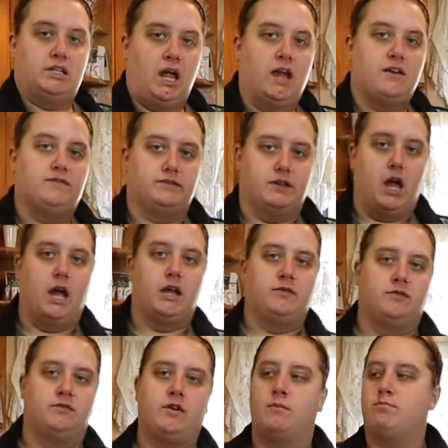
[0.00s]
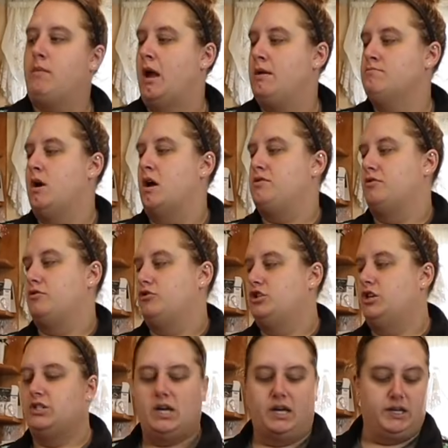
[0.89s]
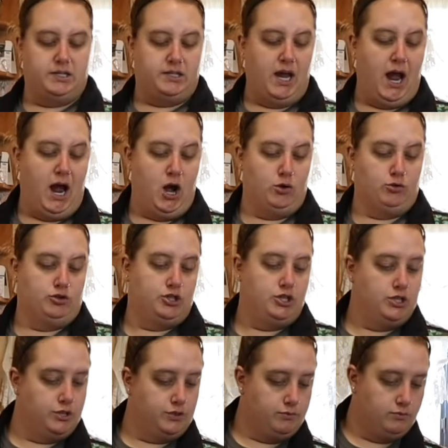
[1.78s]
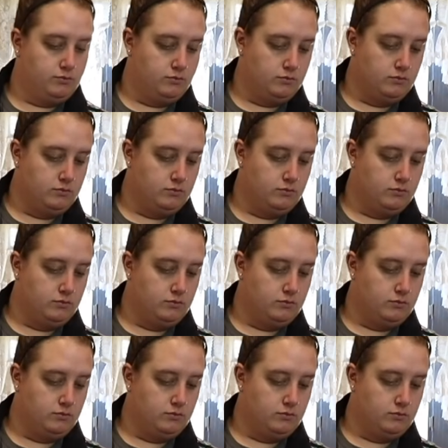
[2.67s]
lifeline from my mother. She's out of town. She just.